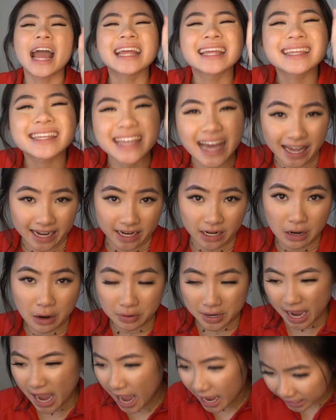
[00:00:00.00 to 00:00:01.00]
I get it,
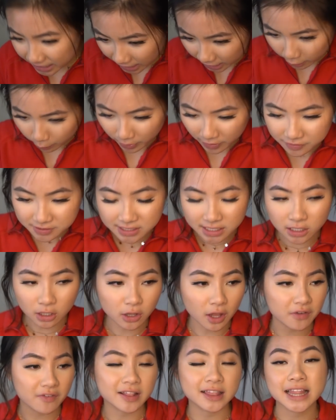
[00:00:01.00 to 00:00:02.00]
okay? I get it. We've seen a
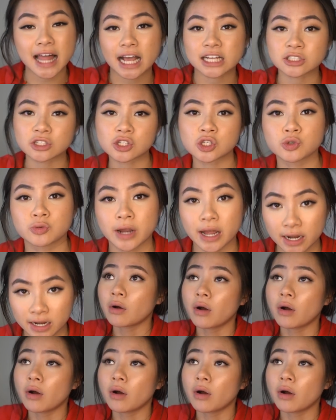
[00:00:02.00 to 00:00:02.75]
lot of Alexis Ren.